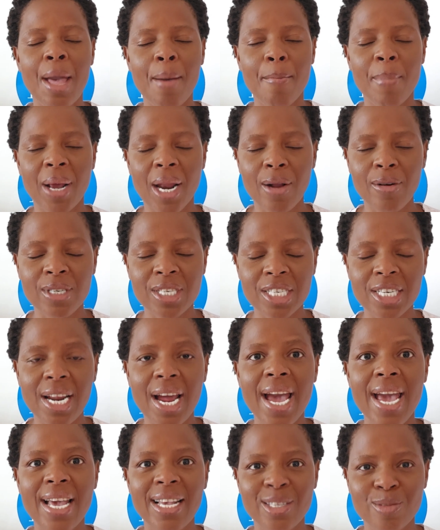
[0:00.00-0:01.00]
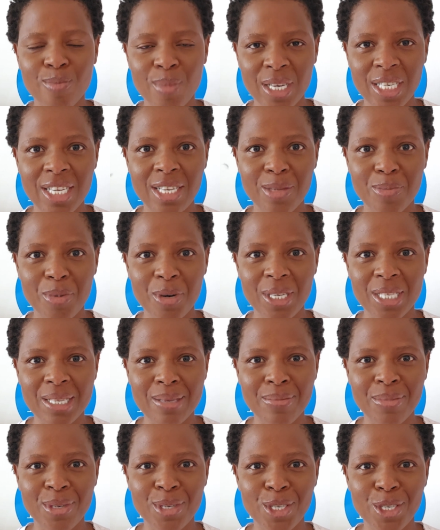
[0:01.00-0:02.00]
but I'll try as much as
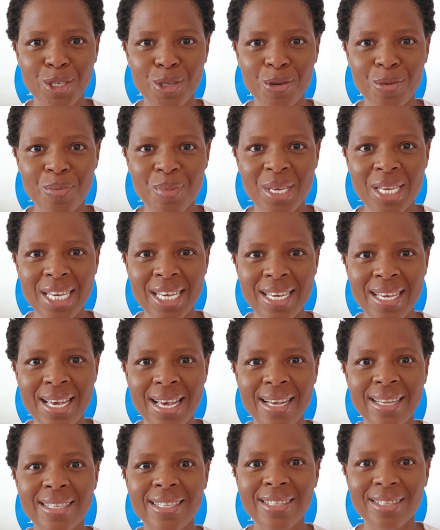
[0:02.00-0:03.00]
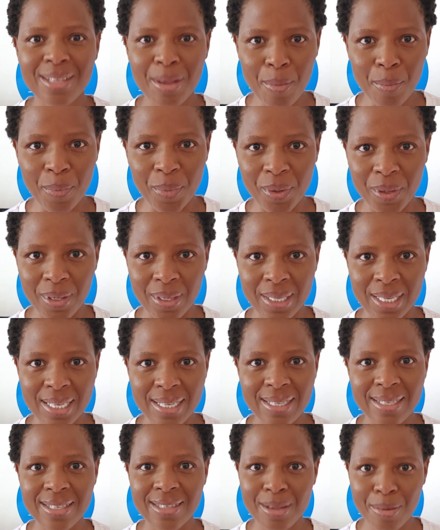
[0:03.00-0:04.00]
possible to be
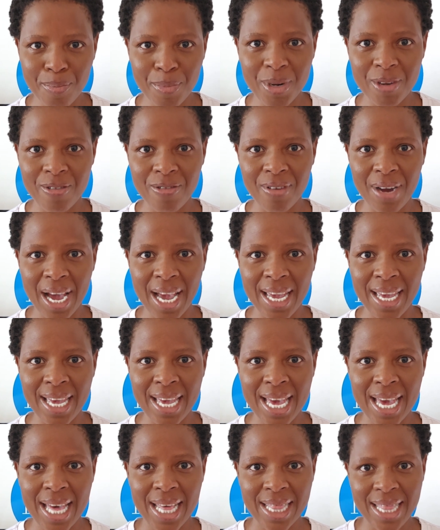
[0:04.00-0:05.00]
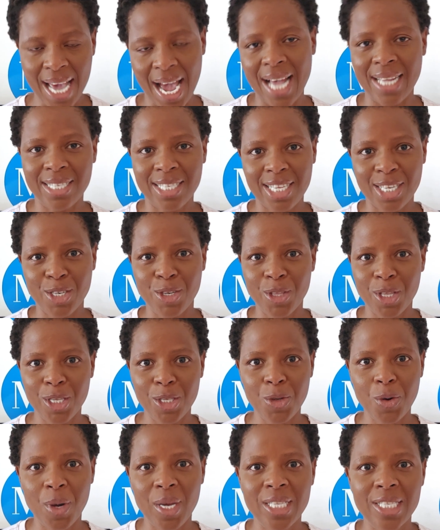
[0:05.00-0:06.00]
simplify the answer to this
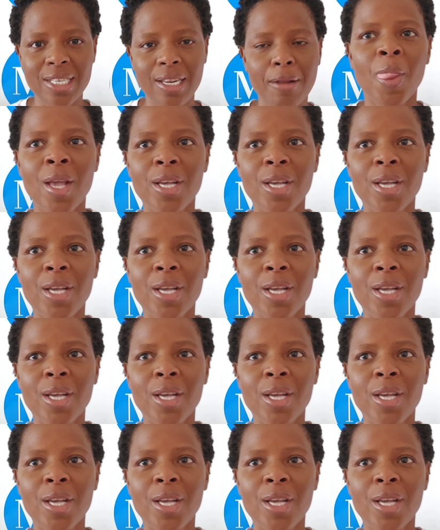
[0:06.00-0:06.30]
question.